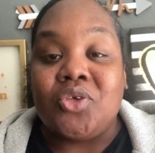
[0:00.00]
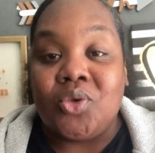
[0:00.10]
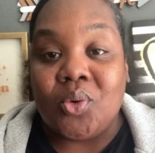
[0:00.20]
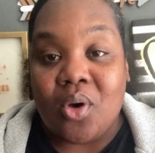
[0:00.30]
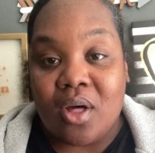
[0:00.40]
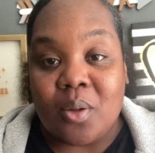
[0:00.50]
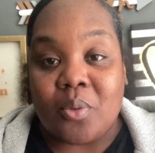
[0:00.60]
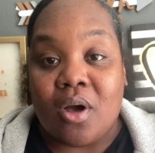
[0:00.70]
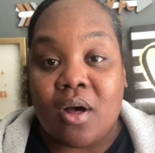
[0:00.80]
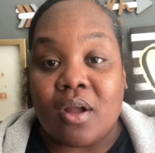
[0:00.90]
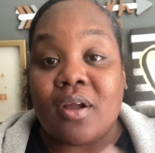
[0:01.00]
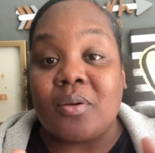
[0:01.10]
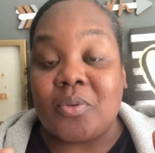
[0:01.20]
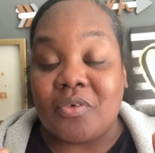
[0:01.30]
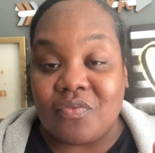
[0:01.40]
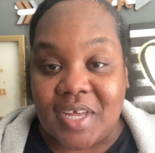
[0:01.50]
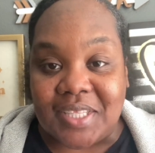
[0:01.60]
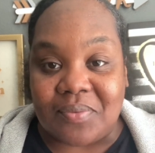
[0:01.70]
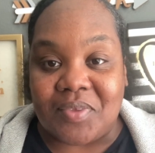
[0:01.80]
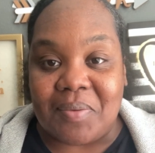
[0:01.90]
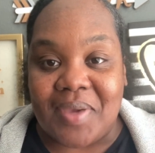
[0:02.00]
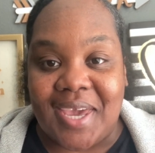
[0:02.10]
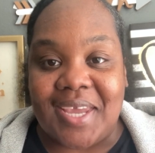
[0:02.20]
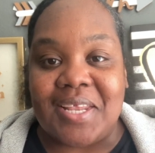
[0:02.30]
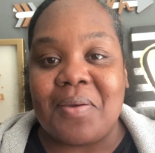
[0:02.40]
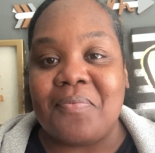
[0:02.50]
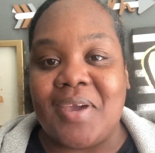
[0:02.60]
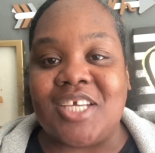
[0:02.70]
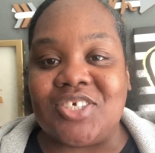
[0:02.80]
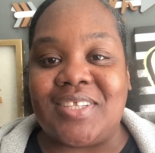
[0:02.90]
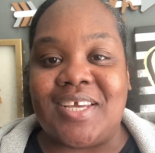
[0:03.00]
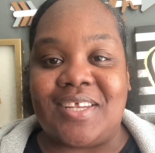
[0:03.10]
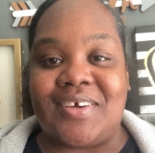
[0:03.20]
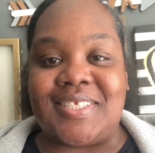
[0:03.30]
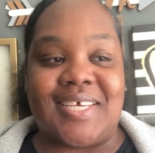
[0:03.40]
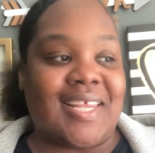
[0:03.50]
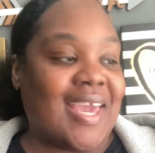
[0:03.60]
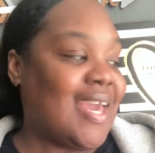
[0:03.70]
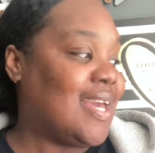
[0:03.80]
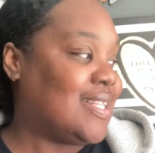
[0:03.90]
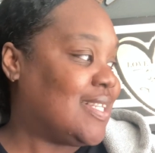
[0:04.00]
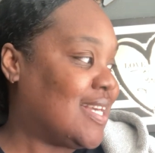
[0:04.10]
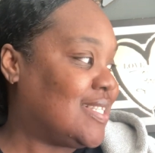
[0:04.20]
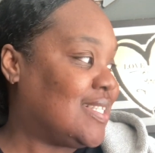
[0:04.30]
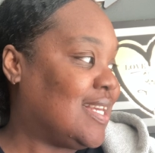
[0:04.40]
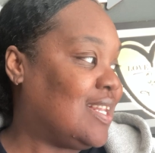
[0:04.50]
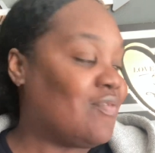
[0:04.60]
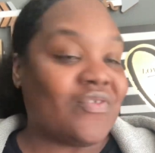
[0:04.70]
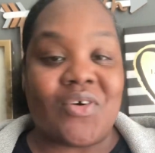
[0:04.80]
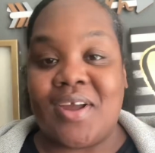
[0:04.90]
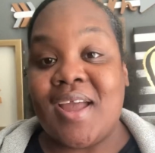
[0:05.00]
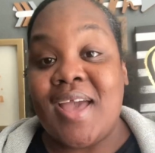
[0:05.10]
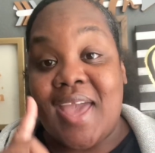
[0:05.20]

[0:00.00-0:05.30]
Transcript: you all are reflectively made majorly anointed and destined for